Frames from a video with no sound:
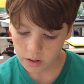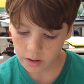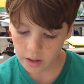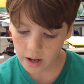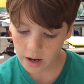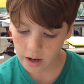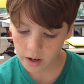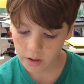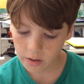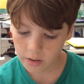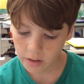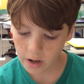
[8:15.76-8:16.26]

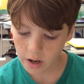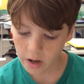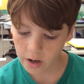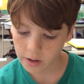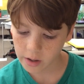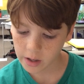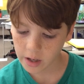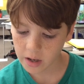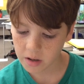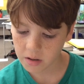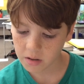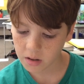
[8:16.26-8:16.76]
There, there,
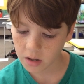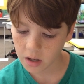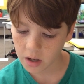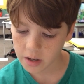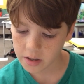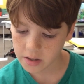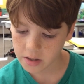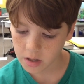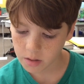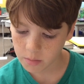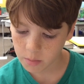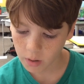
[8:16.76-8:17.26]

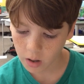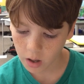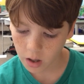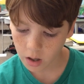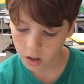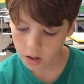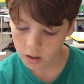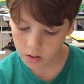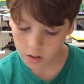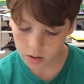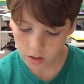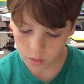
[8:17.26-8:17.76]
Caroline, said Pa.
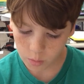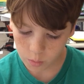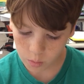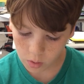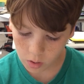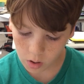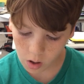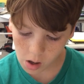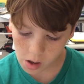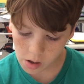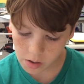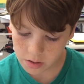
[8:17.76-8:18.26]
We're
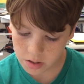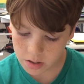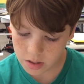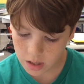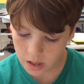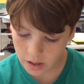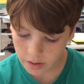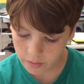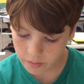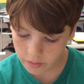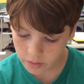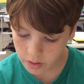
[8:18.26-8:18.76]
all
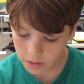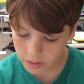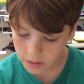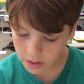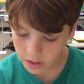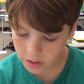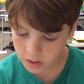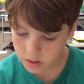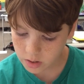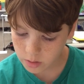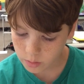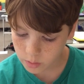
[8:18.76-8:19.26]
safe,
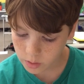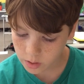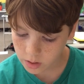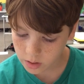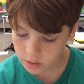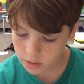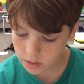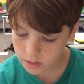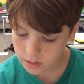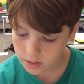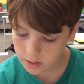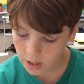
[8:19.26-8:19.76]
thanks to a
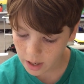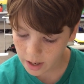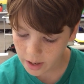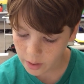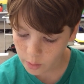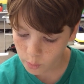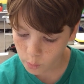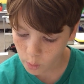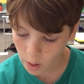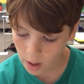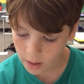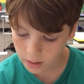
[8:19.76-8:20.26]
good,
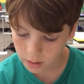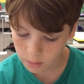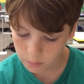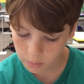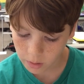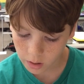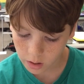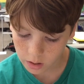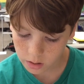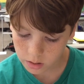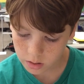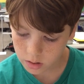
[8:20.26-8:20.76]
tight wagon
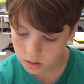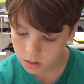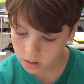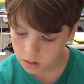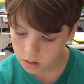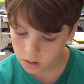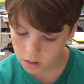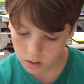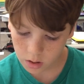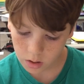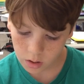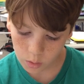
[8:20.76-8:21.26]
box,
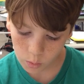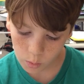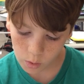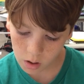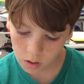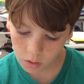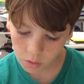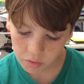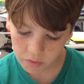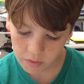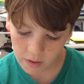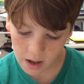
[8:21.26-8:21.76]

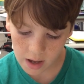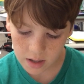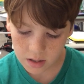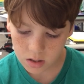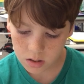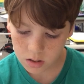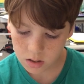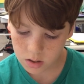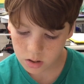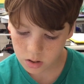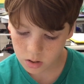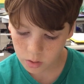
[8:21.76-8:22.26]
well
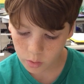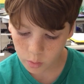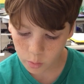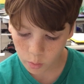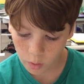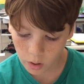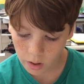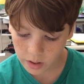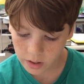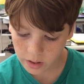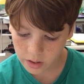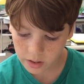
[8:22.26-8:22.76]
fastened to the
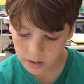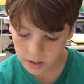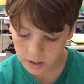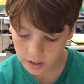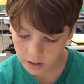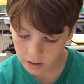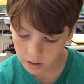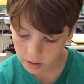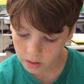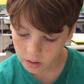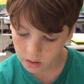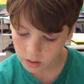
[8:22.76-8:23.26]
running
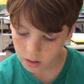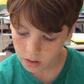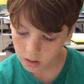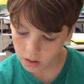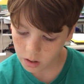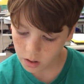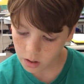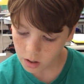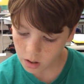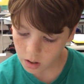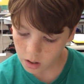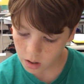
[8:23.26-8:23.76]
gear.
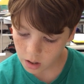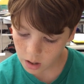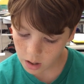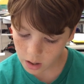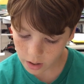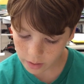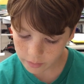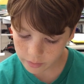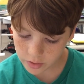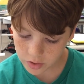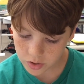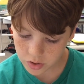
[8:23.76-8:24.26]
I
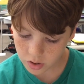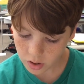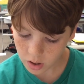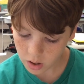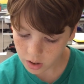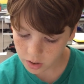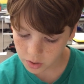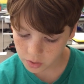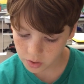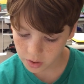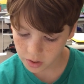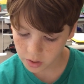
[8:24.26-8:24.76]
never saw
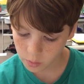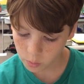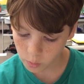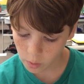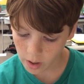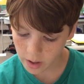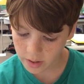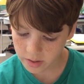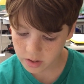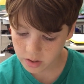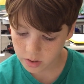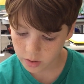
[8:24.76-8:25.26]
a creek
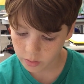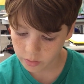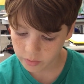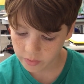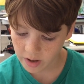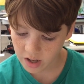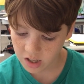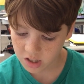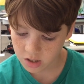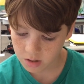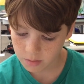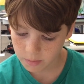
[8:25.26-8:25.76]
rise so
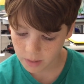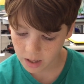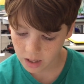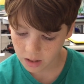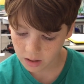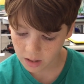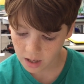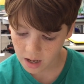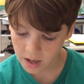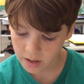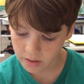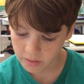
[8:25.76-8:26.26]
fast in my
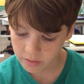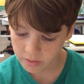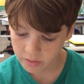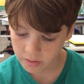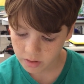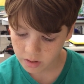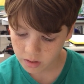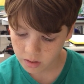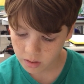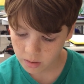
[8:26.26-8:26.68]
life.